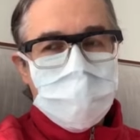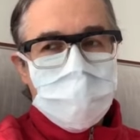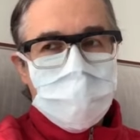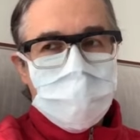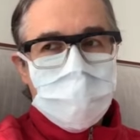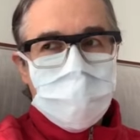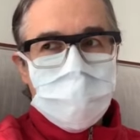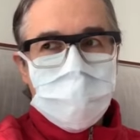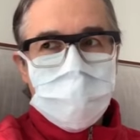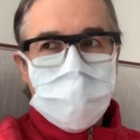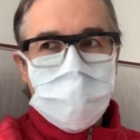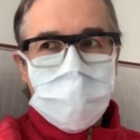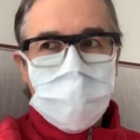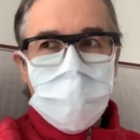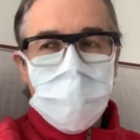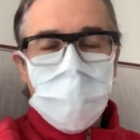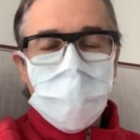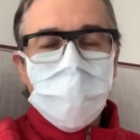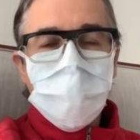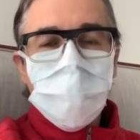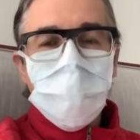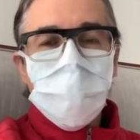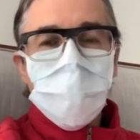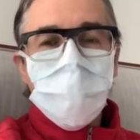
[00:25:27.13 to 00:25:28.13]
The
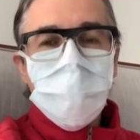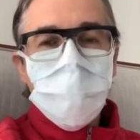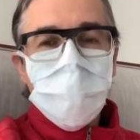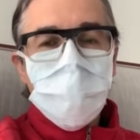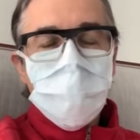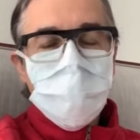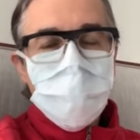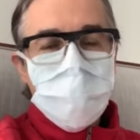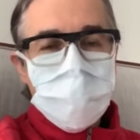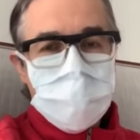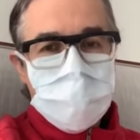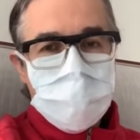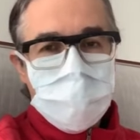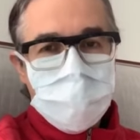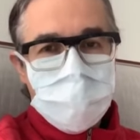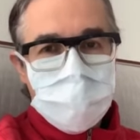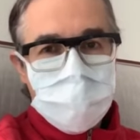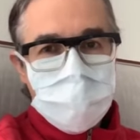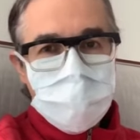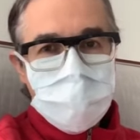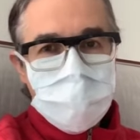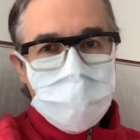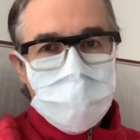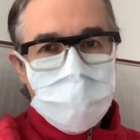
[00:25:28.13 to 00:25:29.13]
uncomfortable truth is,
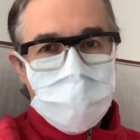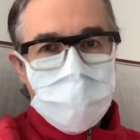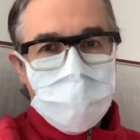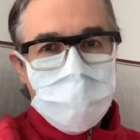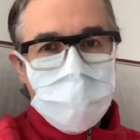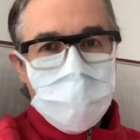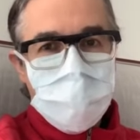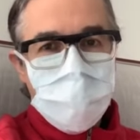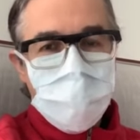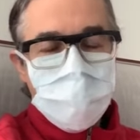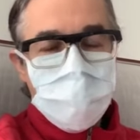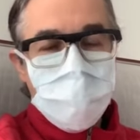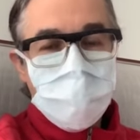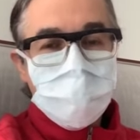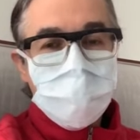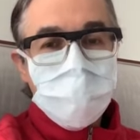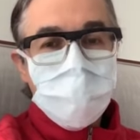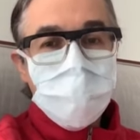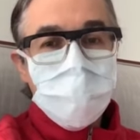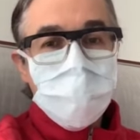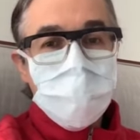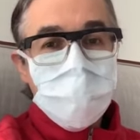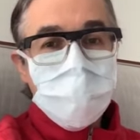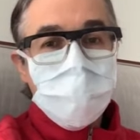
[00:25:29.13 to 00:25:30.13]
though, that until this
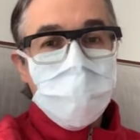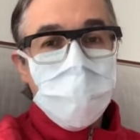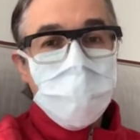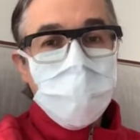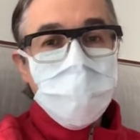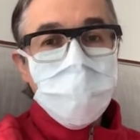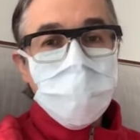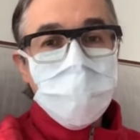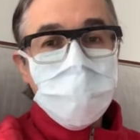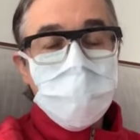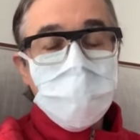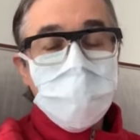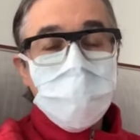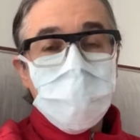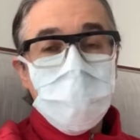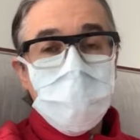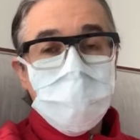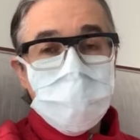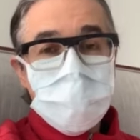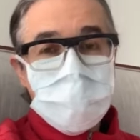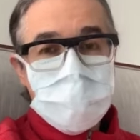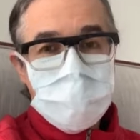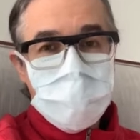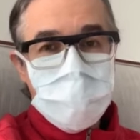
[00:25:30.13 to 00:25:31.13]
vaccine comes
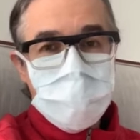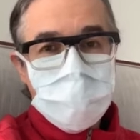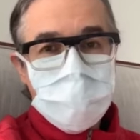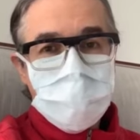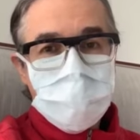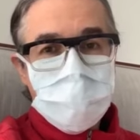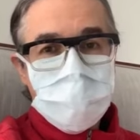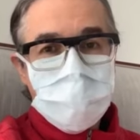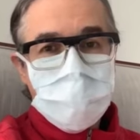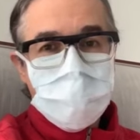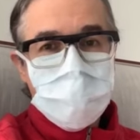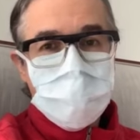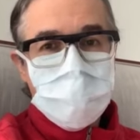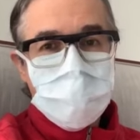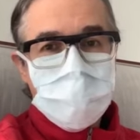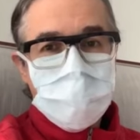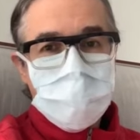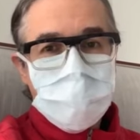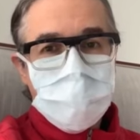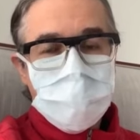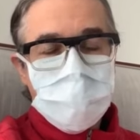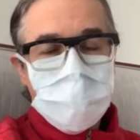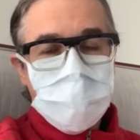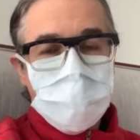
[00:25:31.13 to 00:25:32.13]
out,
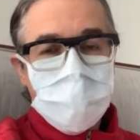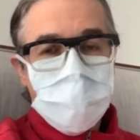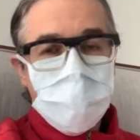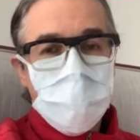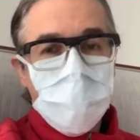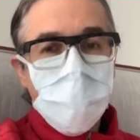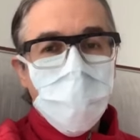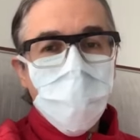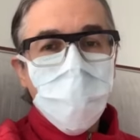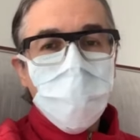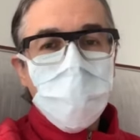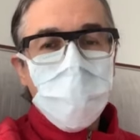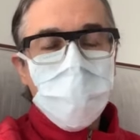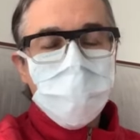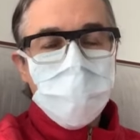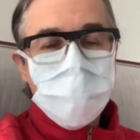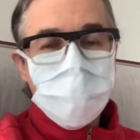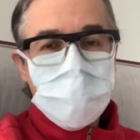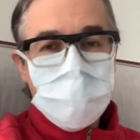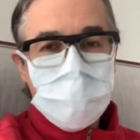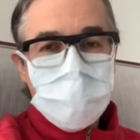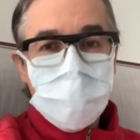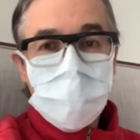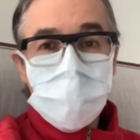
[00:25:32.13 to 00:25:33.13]
all we'll ever be able
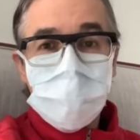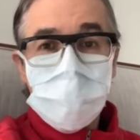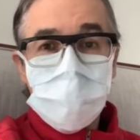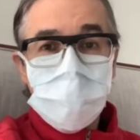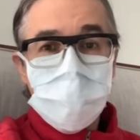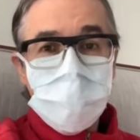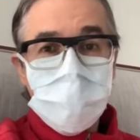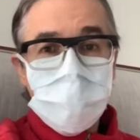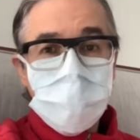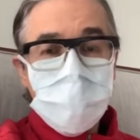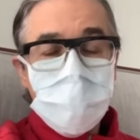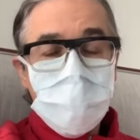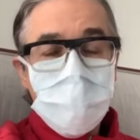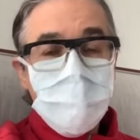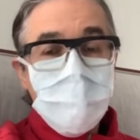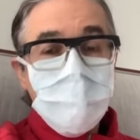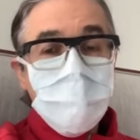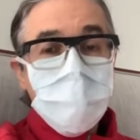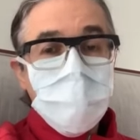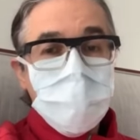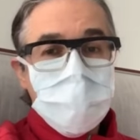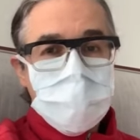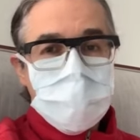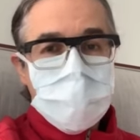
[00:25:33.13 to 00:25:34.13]
to do is
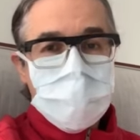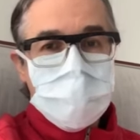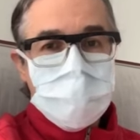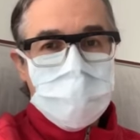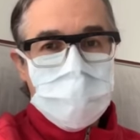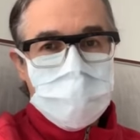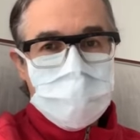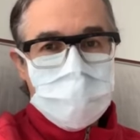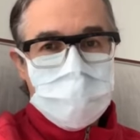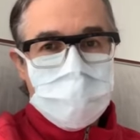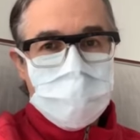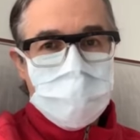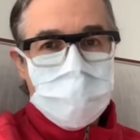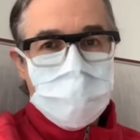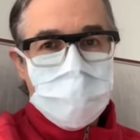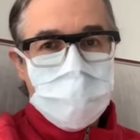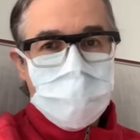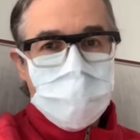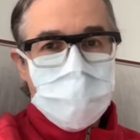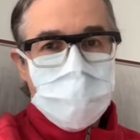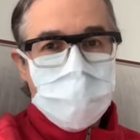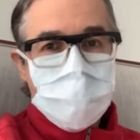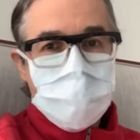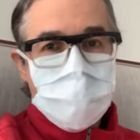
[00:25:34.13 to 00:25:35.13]
suppress the curve.
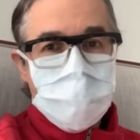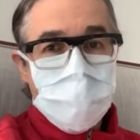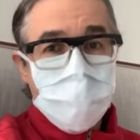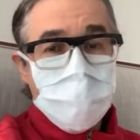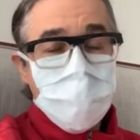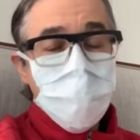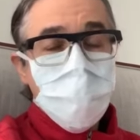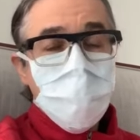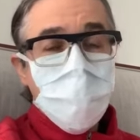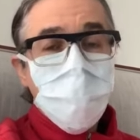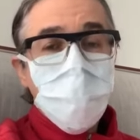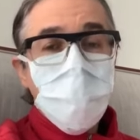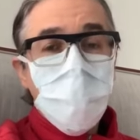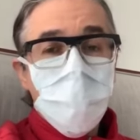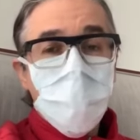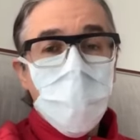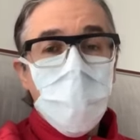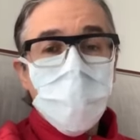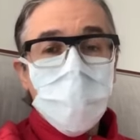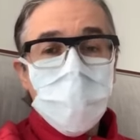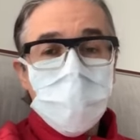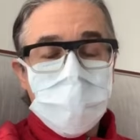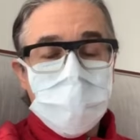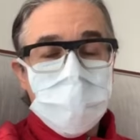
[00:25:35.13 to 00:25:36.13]
And it's going to be a while
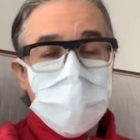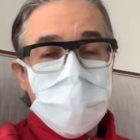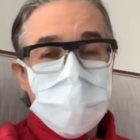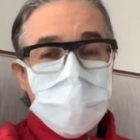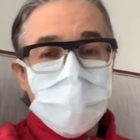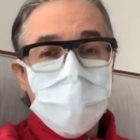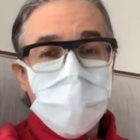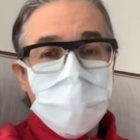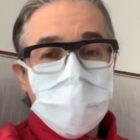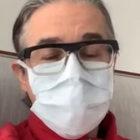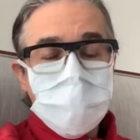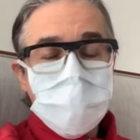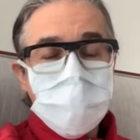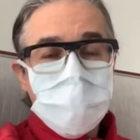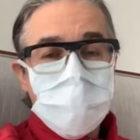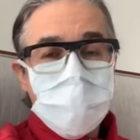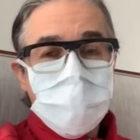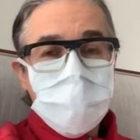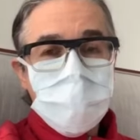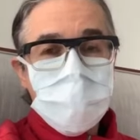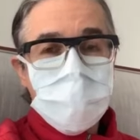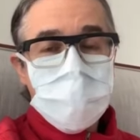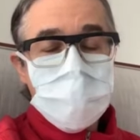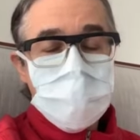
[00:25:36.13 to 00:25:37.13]
before this vaccine comes out.
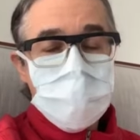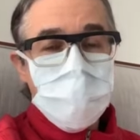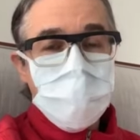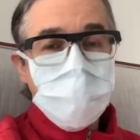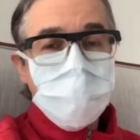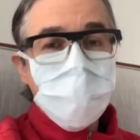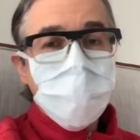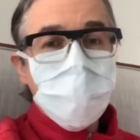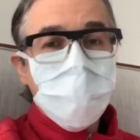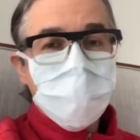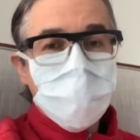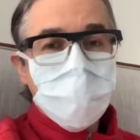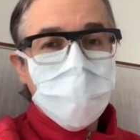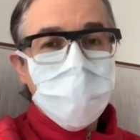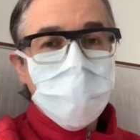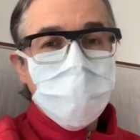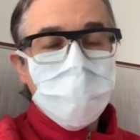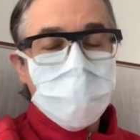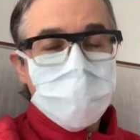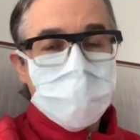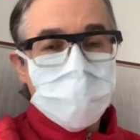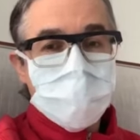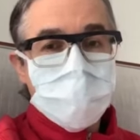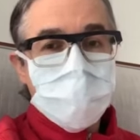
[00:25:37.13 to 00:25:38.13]
So until everybody can
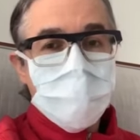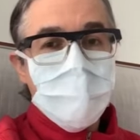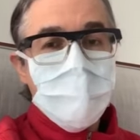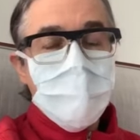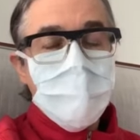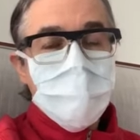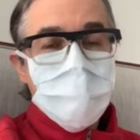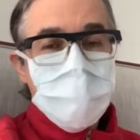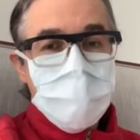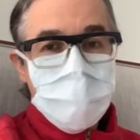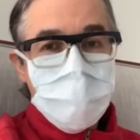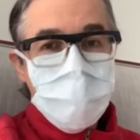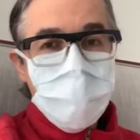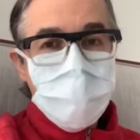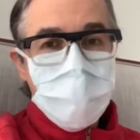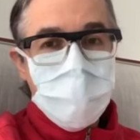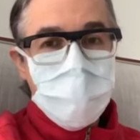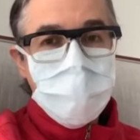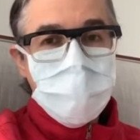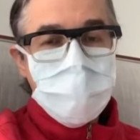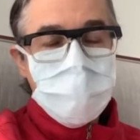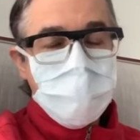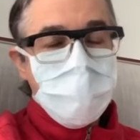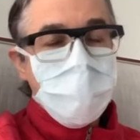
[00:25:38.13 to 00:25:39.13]
get immunized
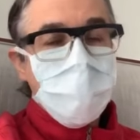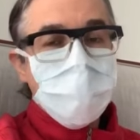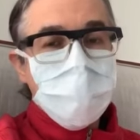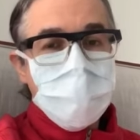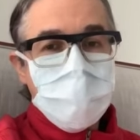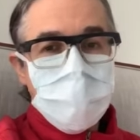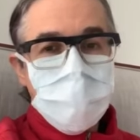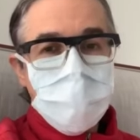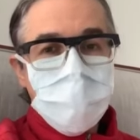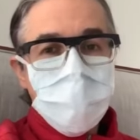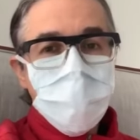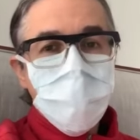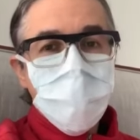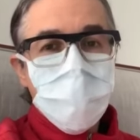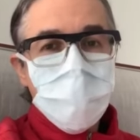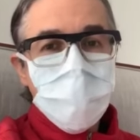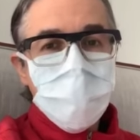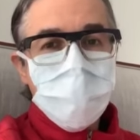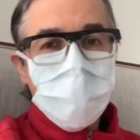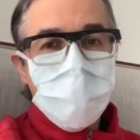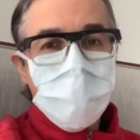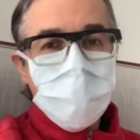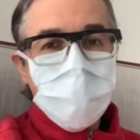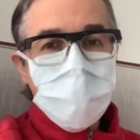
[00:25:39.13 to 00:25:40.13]
and have immunity to this
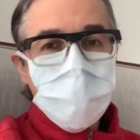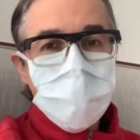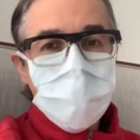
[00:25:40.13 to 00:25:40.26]
virus,